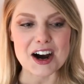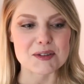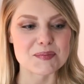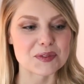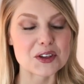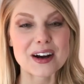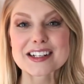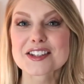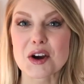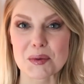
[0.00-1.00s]
um, you
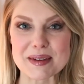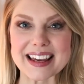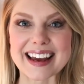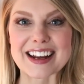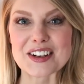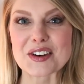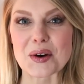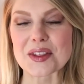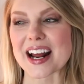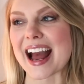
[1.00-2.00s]
guys know me and you
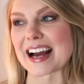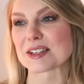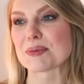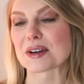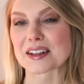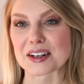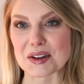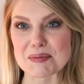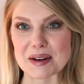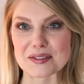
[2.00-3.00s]
know that I had to put a
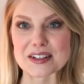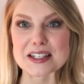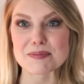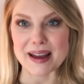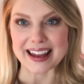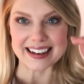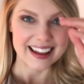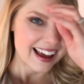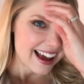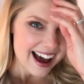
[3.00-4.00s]
little bit of a spin
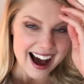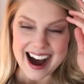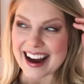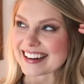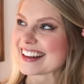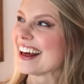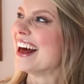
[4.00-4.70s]
on